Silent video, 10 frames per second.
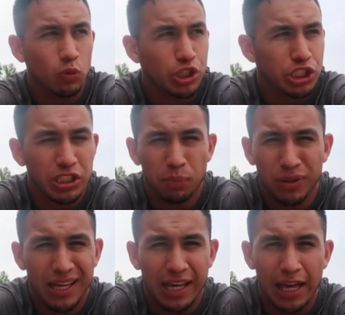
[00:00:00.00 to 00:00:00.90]
We're just gonna
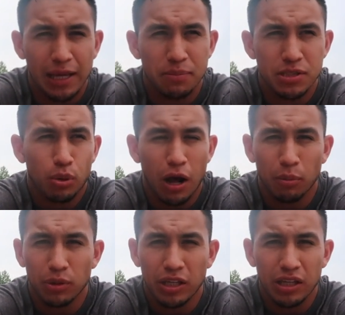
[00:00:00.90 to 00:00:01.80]
play games,
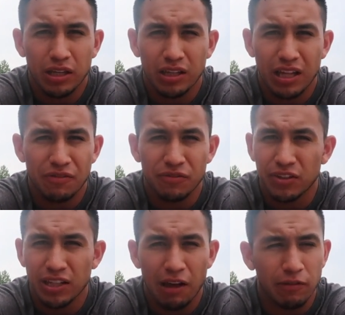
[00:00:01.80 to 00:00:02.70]
probably
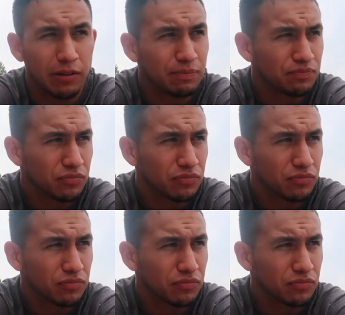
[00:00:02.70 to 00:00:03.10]
11v11.